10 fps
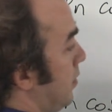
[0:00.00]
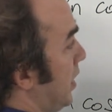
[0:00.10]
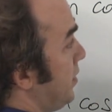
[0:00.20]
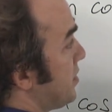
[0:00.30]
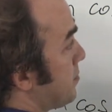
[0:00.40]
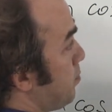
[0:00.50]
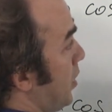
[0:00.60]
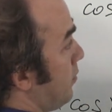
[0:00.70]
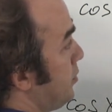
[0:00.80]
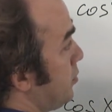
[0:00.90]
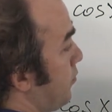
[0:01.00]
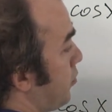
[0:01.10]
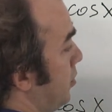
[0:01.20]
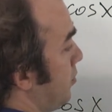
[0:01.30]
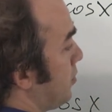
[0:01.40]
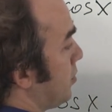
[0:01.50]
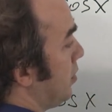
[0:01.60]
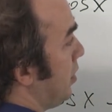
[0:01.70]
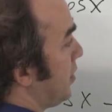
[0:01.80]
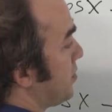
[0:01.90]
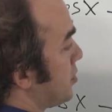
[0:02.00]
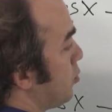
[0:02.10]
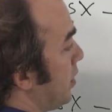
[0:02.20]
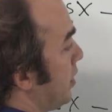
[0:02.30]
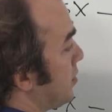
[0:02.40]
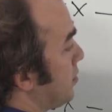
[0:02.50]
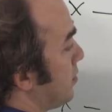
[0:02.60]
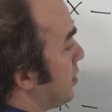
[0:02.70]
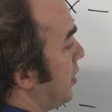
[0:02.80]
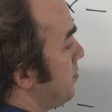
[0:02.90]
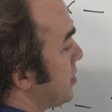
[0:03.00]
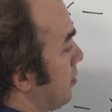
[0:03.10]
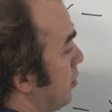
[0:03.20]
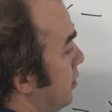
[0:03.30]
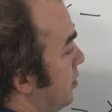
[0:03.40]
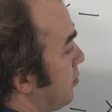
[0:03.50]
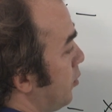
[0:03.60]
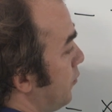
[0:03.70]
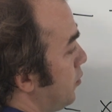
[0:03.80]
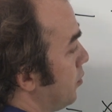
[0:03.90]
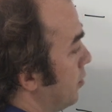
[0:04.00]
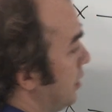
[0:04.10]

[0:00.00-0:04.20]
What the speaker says: Minus power to the front, x squared times logarithm of 2,